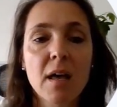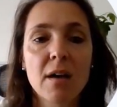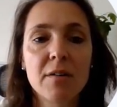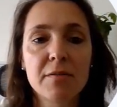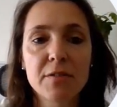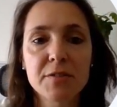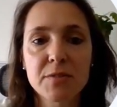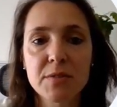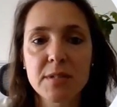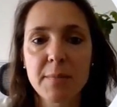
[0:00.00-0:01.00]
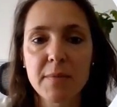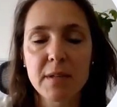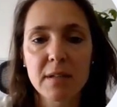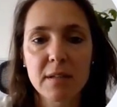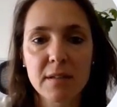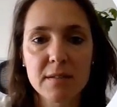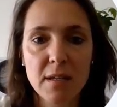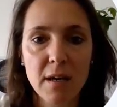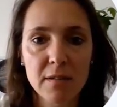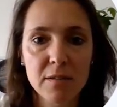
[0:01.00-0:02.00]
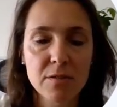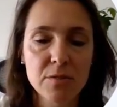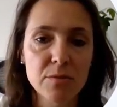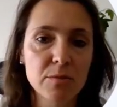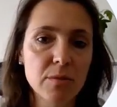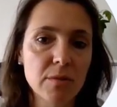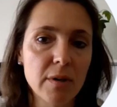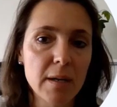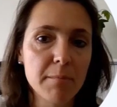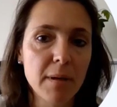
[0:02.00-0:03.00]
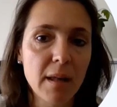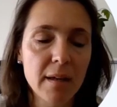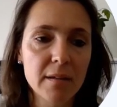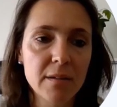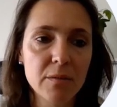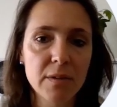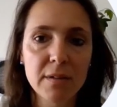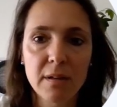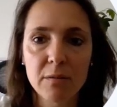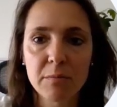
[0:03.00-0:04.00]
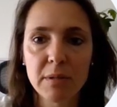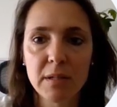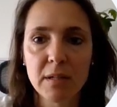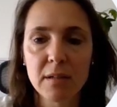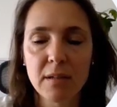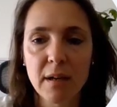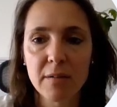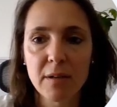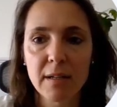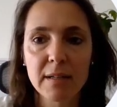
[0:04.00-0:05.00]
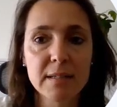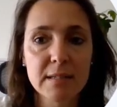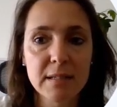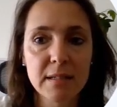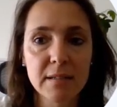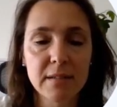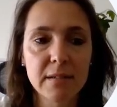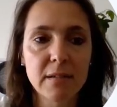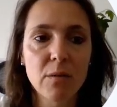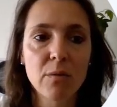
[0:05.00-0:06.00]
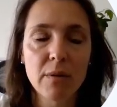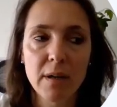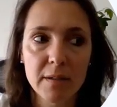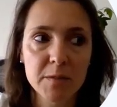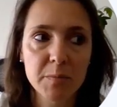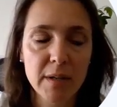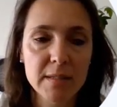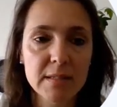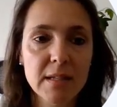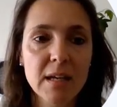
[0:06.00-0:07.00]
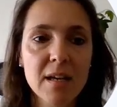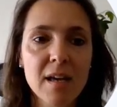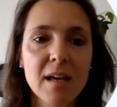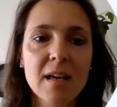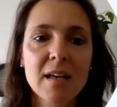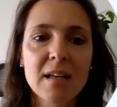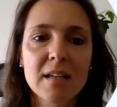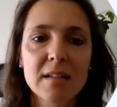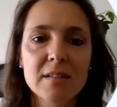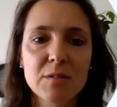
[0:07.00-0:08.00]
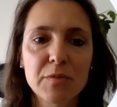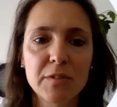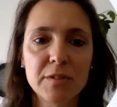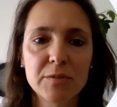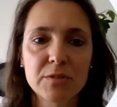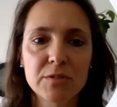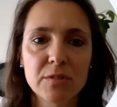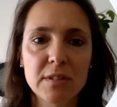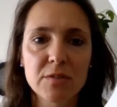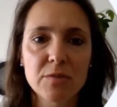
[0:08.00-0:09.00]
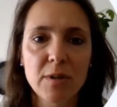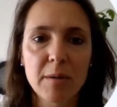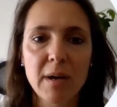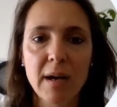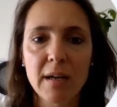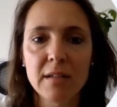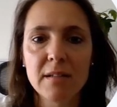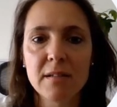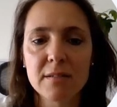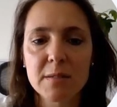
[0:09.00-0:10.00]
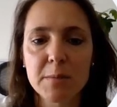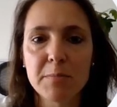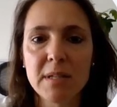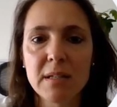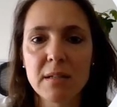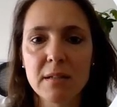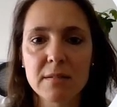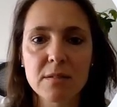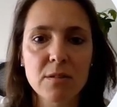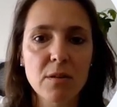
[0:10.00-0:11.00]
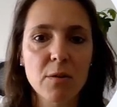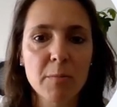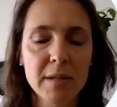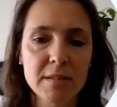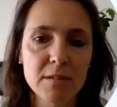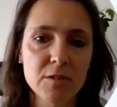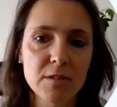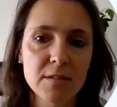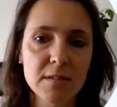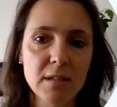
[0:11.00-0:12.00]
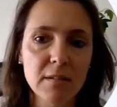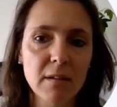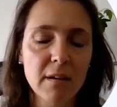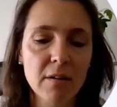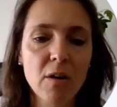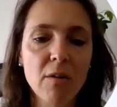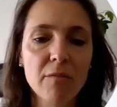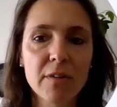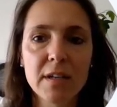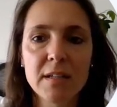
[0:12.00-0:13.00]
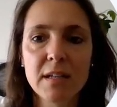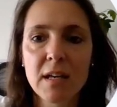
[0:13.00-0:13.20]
refers to something that is understood or implied without being directly stated or expressed. It is often used to describe ideas, meanings, or messages that are conveyed